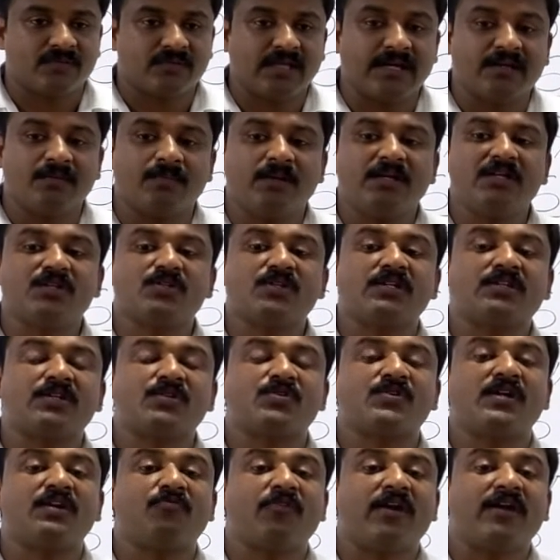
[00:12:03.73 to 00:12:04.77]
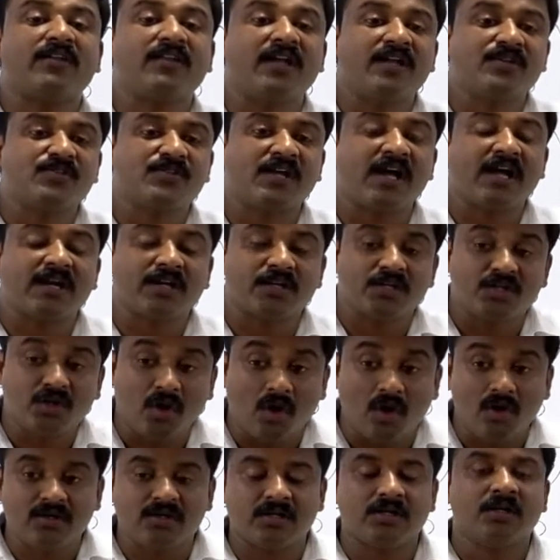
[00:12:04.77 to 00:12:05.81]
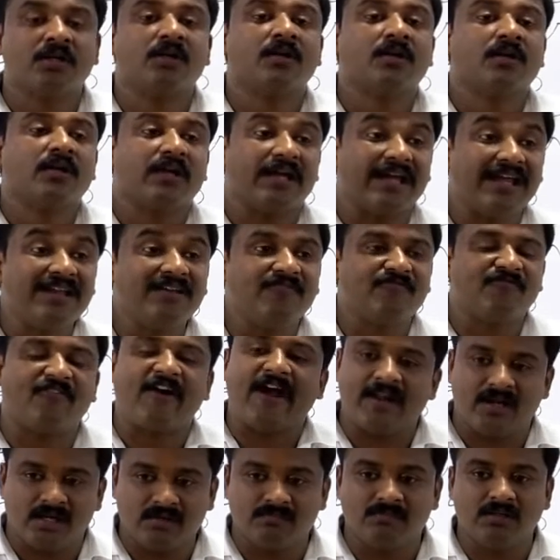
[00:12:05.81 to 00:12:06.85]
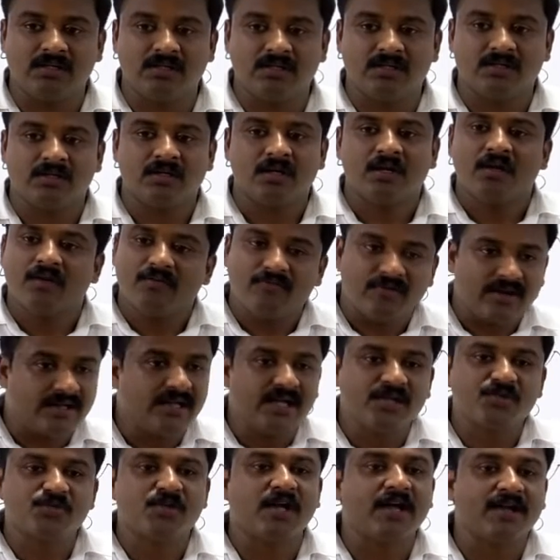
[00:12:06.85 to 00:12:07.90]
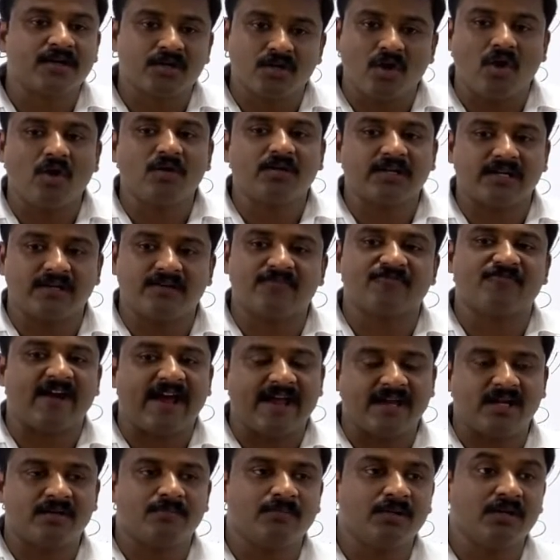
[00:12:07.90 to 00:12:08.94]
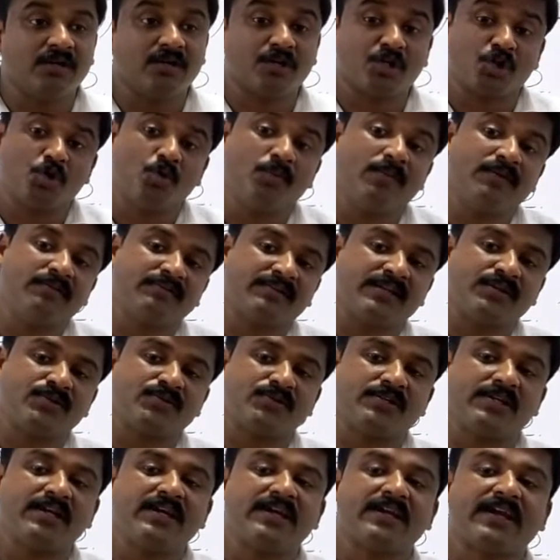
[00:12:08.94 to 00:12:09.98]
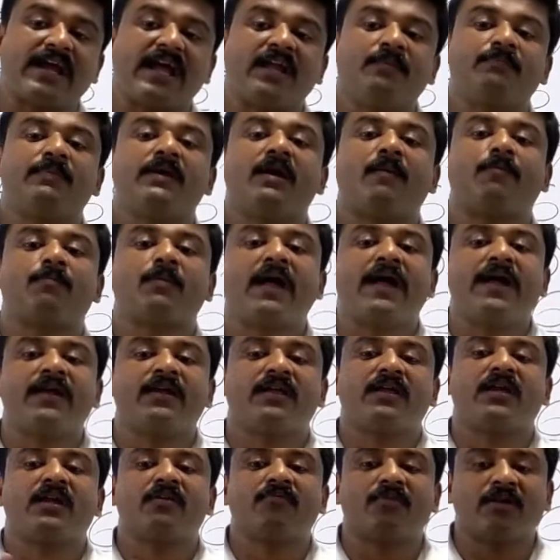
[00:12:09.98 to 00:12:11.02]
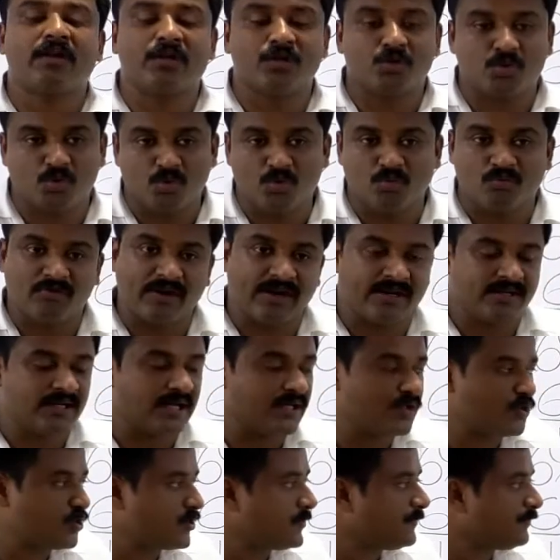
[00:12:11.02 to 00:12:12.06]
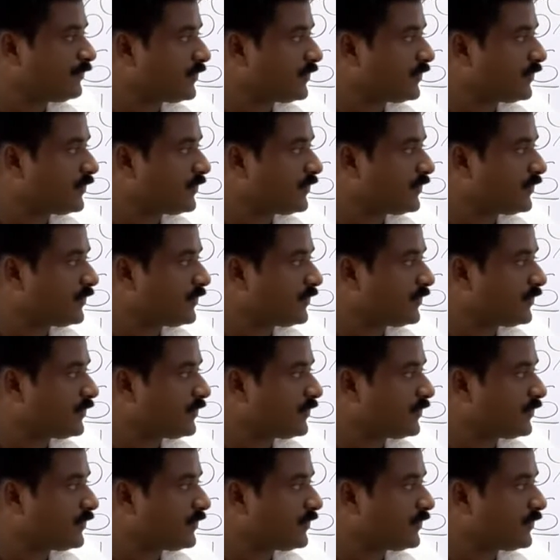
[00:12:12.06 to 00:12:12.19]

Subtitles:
That means it said Vedas are not infallible. Vedas are not infallible. Human reasoning can be applied even into Vedas.